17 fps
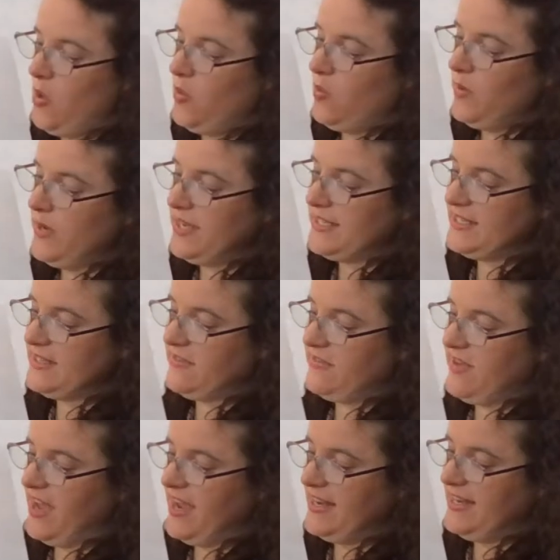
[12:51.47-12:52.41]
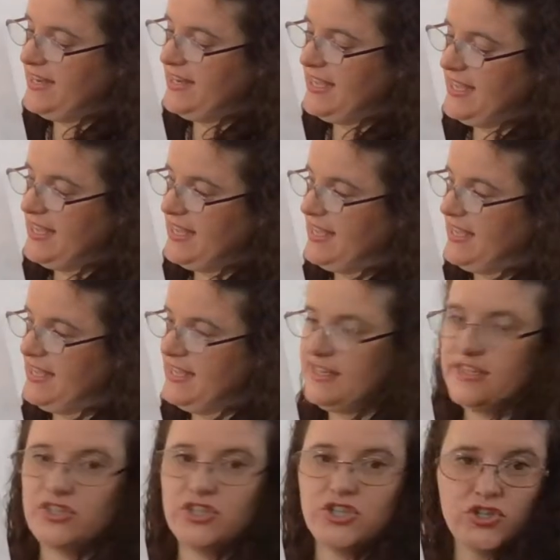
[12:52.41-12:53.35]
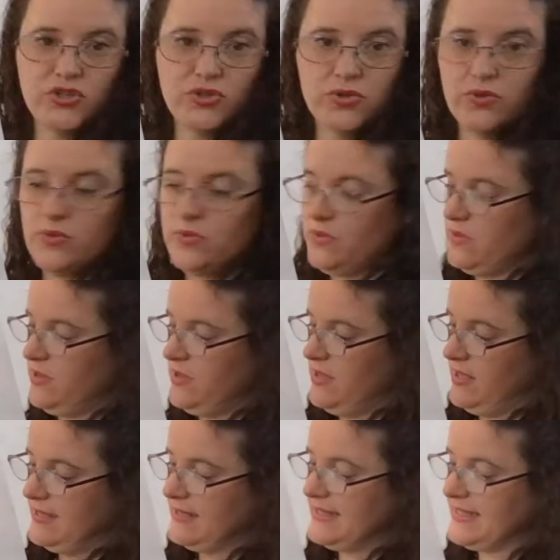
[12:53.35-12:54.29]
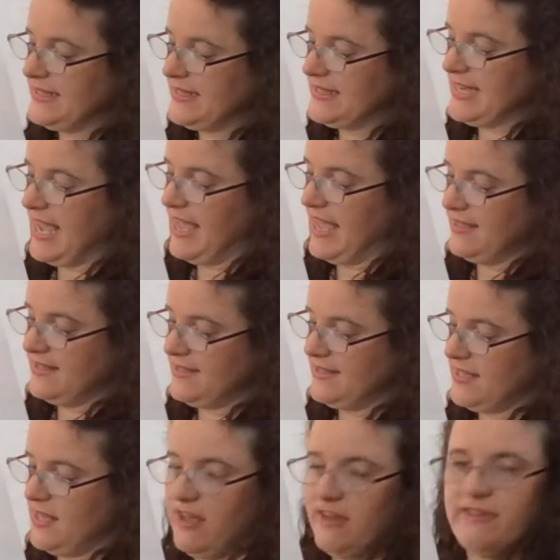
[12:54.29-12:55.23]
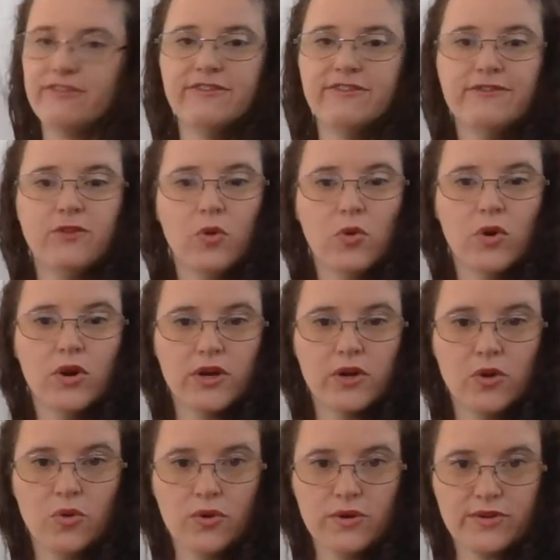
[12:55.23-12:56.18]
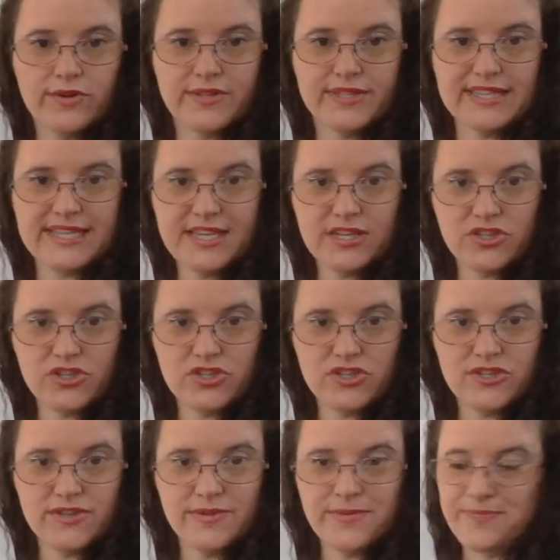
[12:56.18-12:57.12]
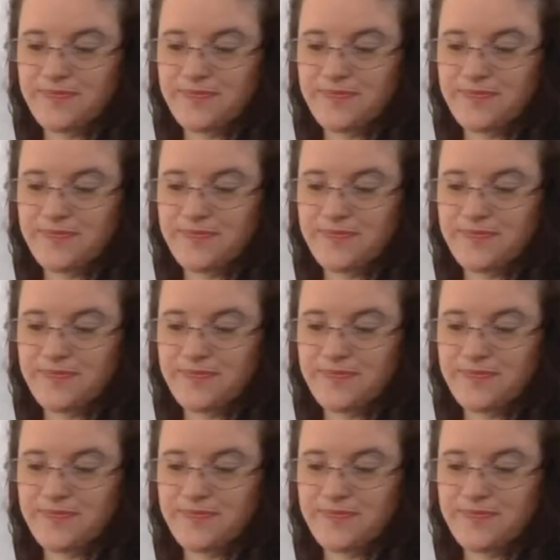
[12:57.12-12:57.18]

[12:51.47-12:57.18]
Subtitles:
We divided it into stacks of 4 quarters each.